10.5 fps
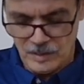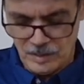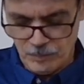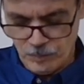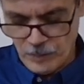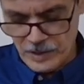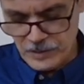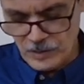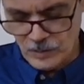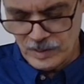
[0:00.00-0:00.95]
the
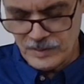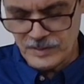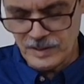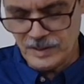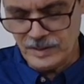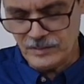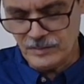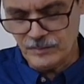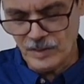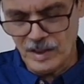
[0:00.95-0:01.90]
pressure on the state
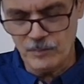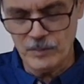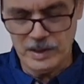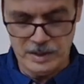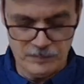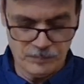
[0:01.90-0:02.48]
are many.